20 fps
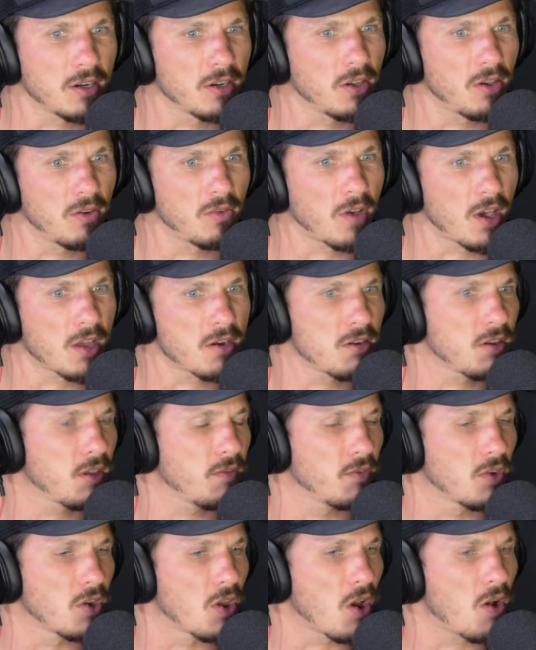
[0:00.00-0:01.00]
don't know. I don't
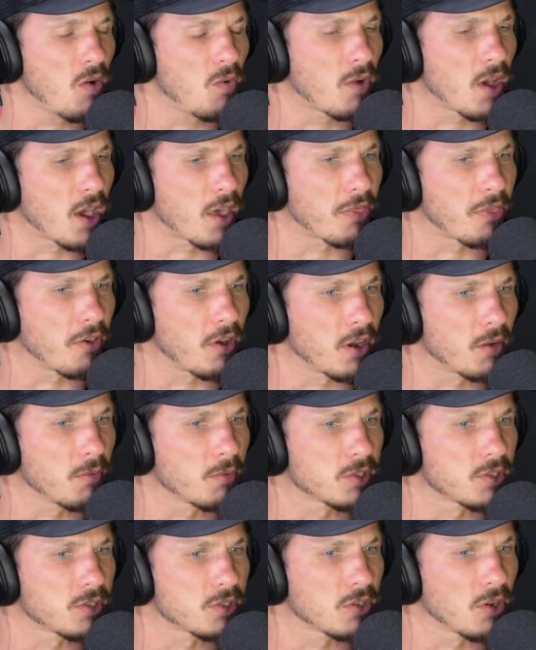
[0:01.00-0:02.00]
even know why I thought it
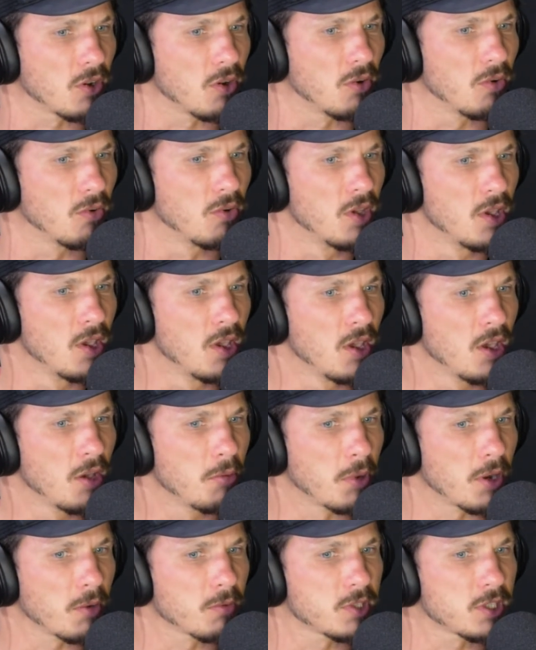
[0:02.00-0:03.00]
was so.
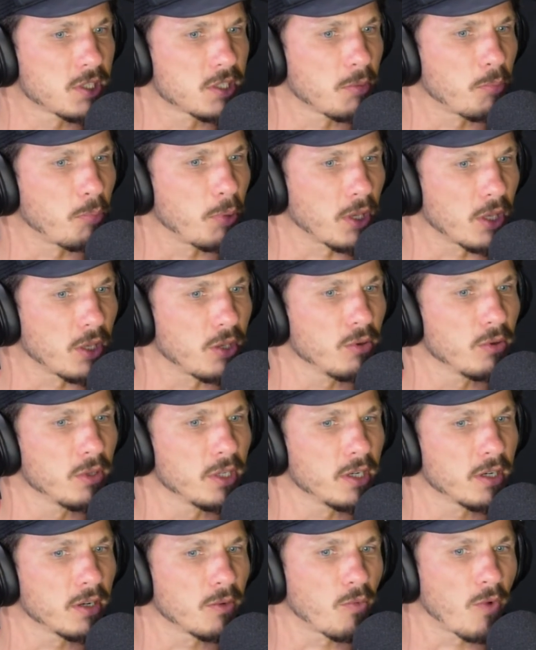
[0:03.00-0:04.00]
But it was just a
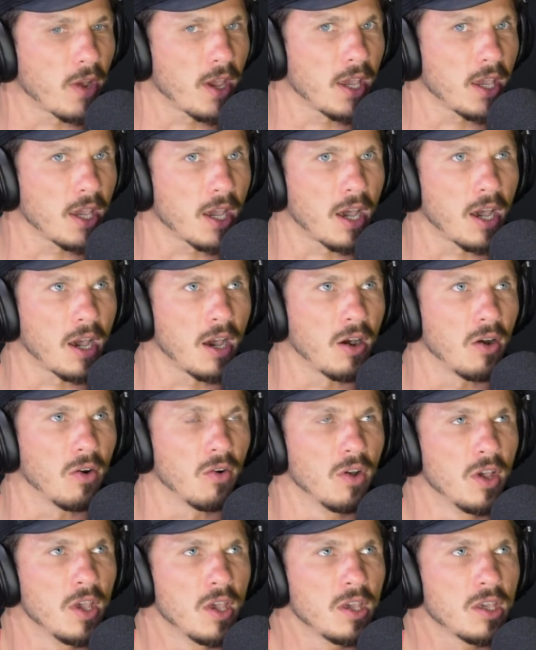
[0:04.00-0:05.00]
peculiar way
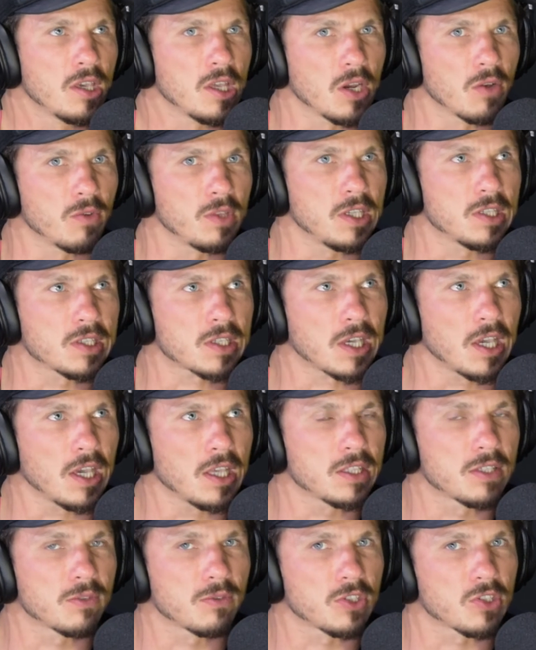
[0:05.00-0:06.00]
how you know these
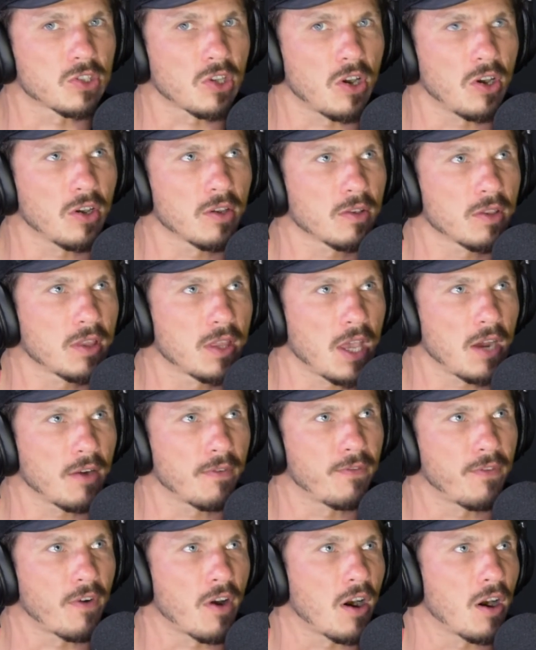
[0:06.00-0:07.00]
kids saw their
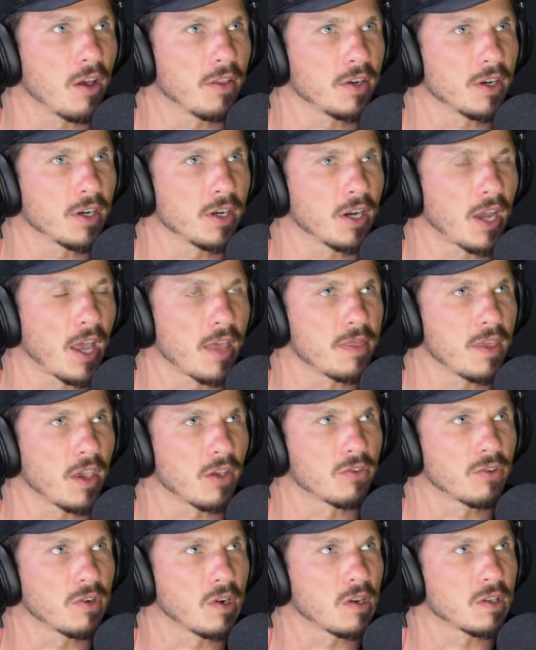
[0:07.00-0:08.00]
father, and they
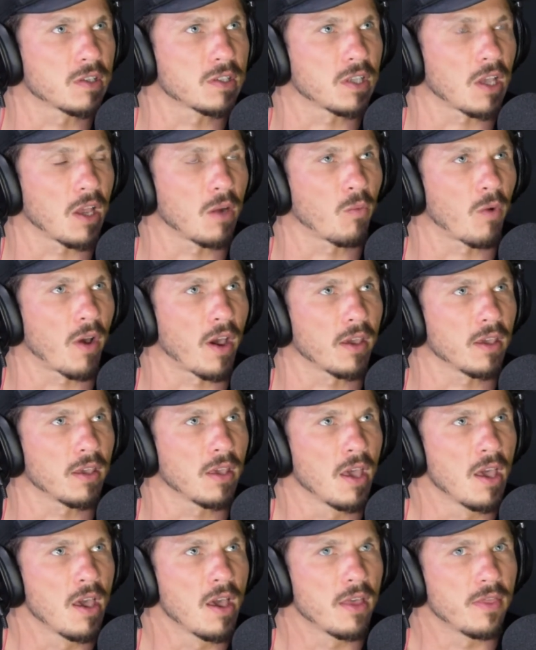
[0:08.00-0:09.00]
couldn't understand why
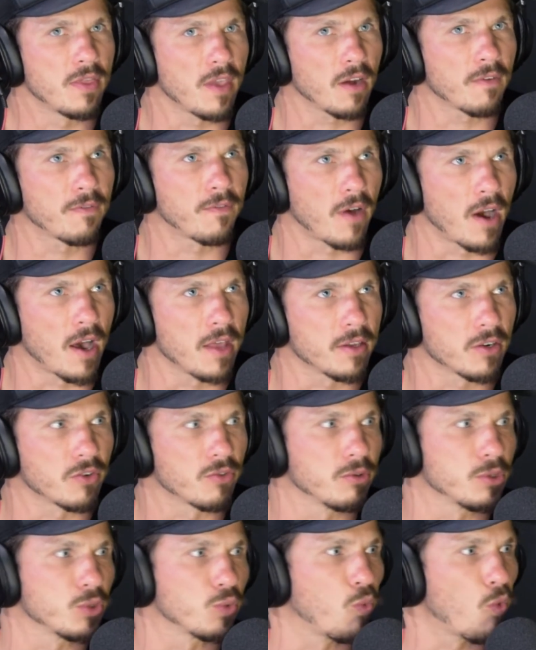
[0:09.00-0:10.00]
their father,
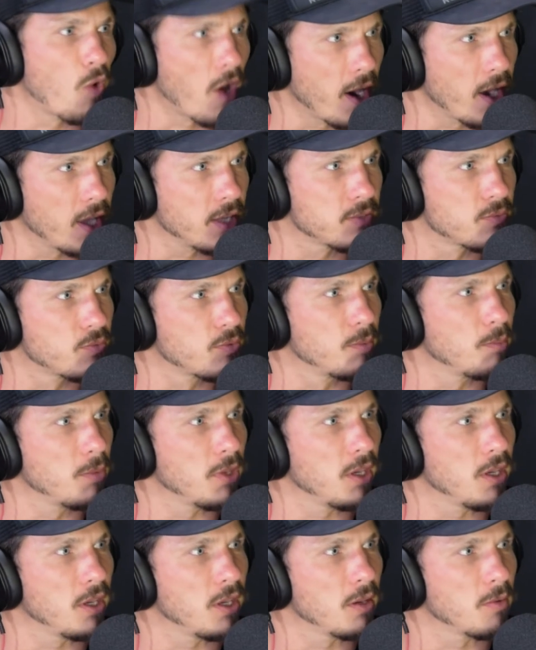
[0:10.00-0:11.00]
who's white, would
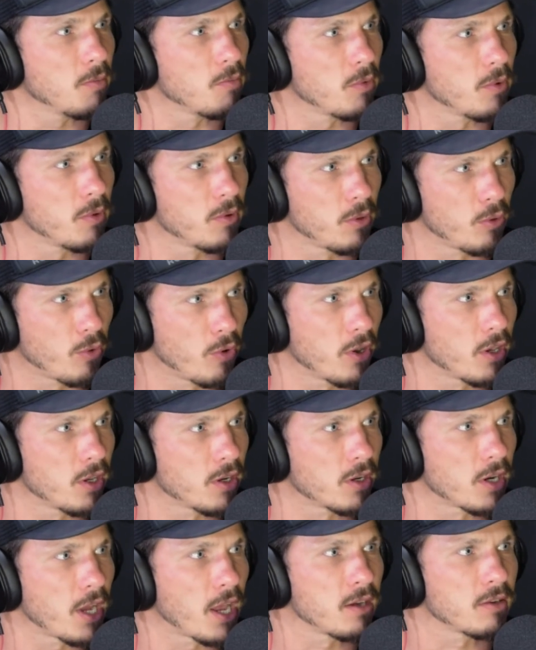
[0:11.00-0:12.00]
be a
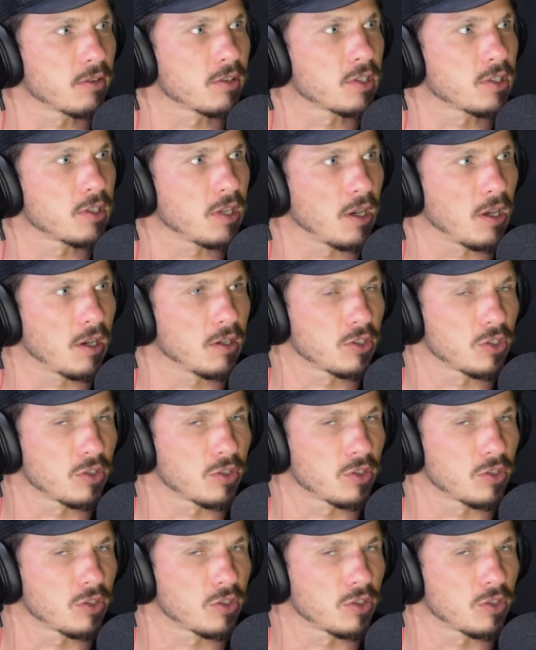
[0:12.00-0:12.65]
lawyer and uh,